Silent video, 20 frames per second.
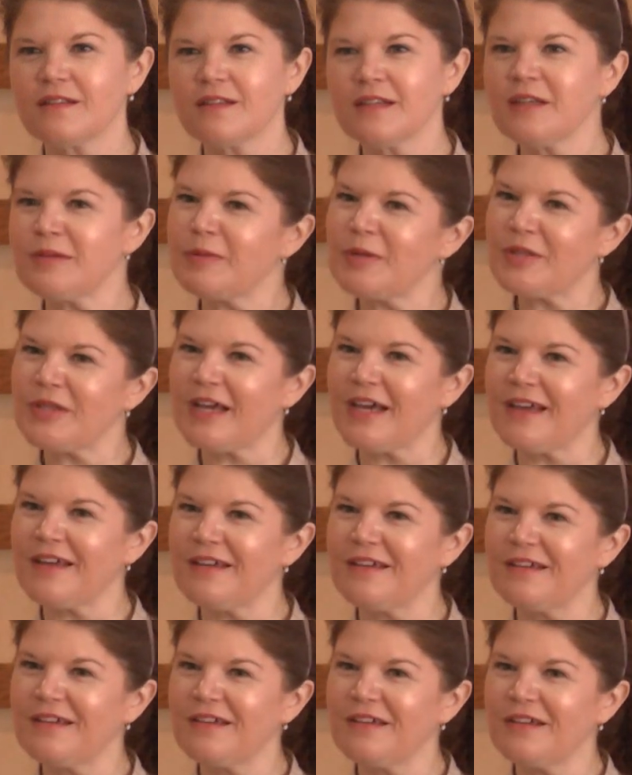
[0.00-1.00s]
Think about that.
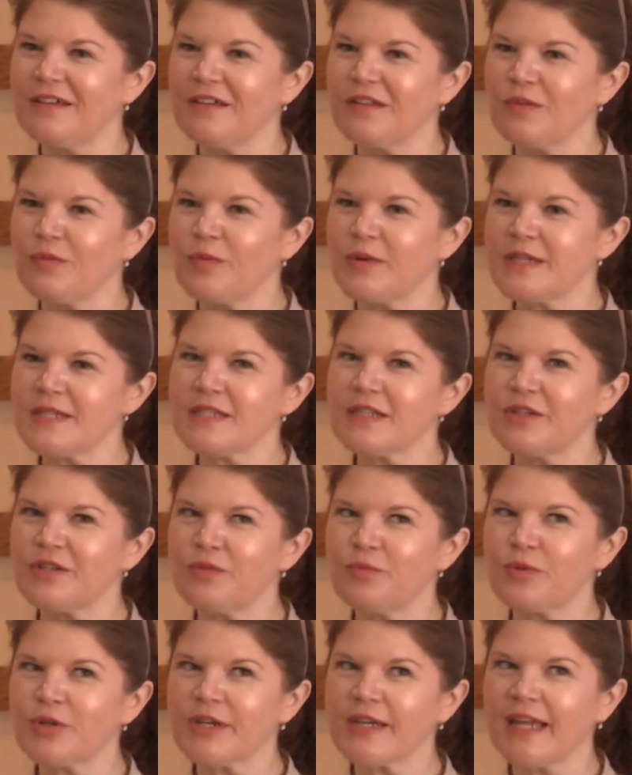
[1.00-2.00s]
What is a
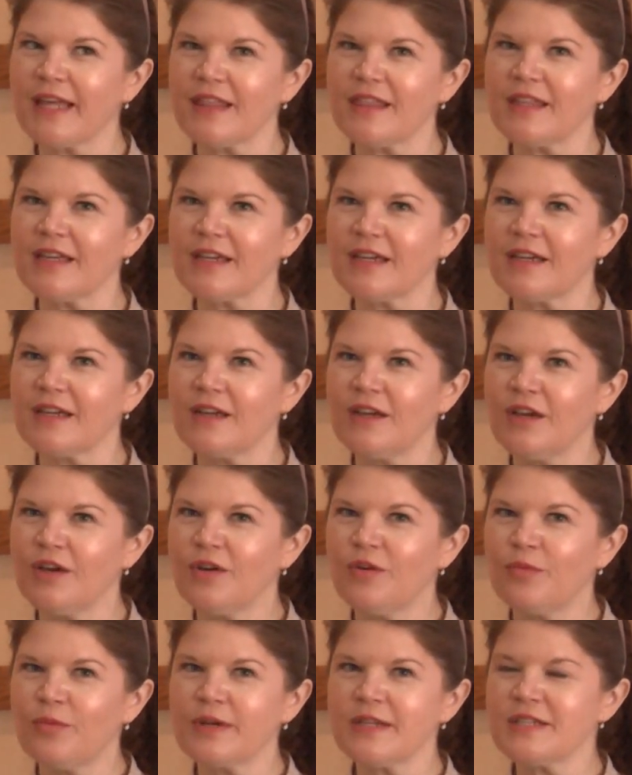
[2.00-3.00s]
good work ethic?
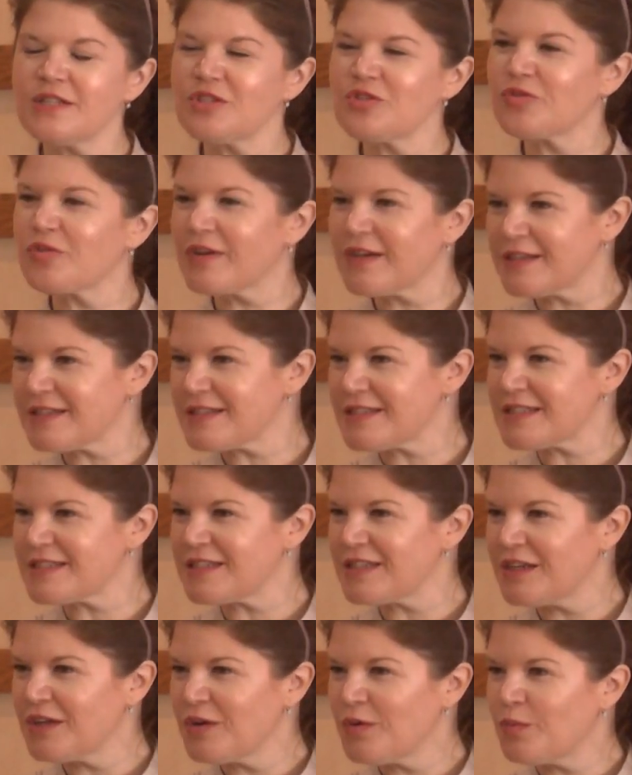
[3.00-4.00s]
What is
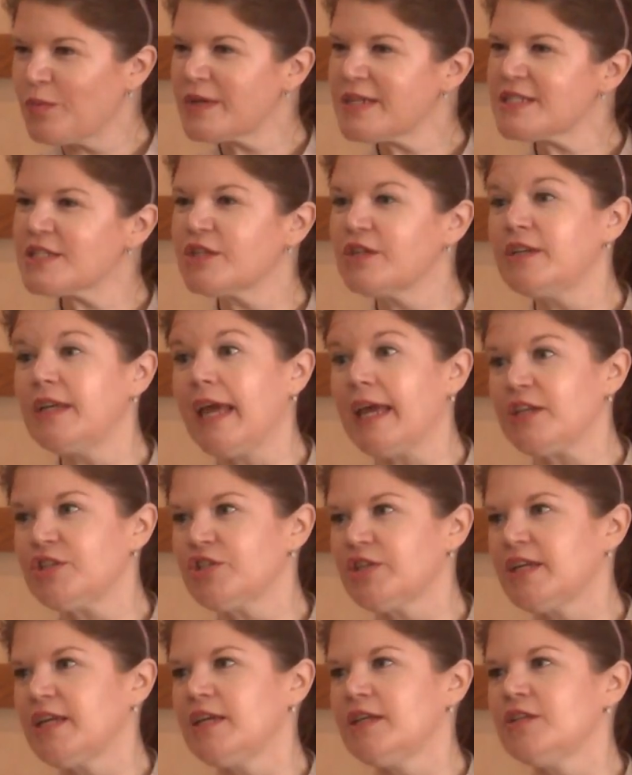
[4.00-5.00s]
trust? What is
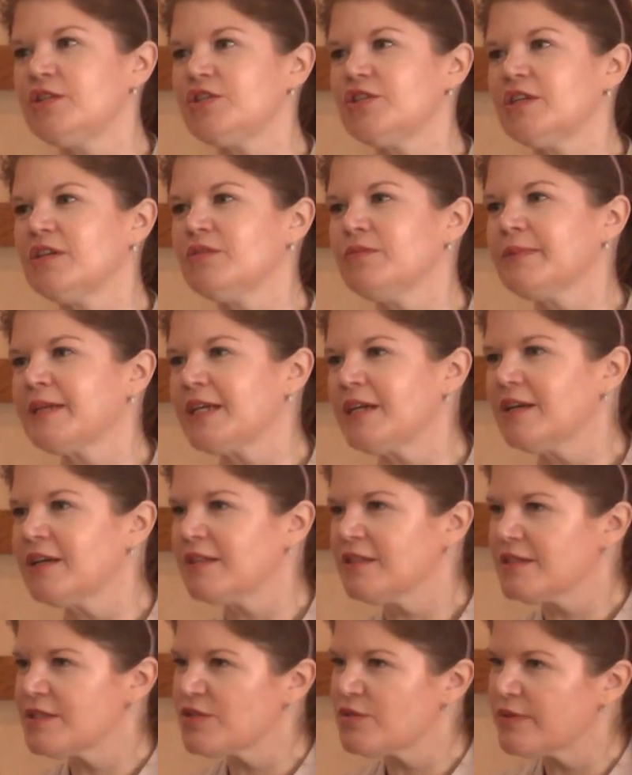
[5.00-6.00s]
education? Oh my
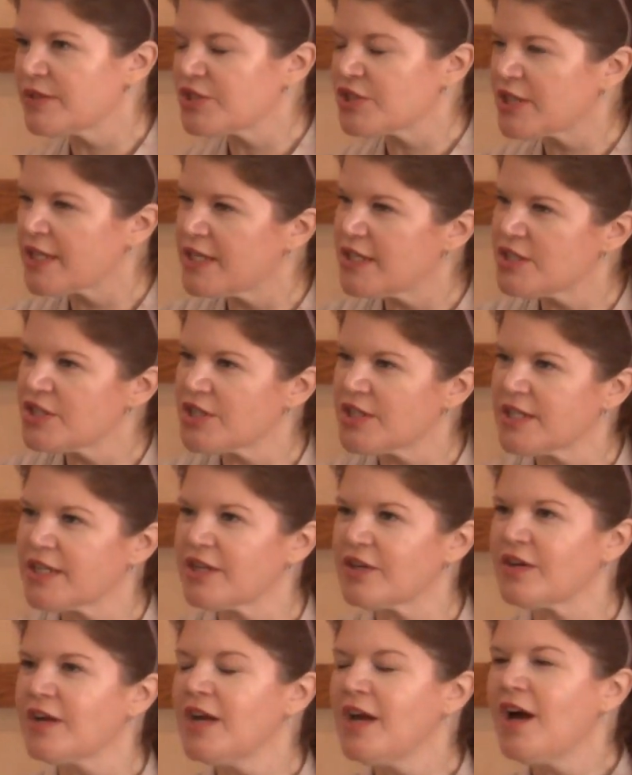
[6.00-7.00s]
God, let's do education
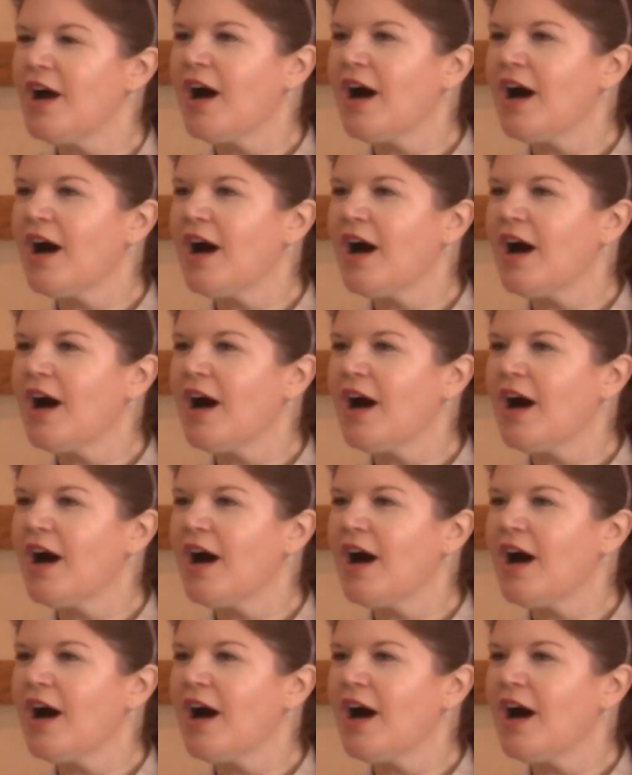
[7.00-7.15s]
here.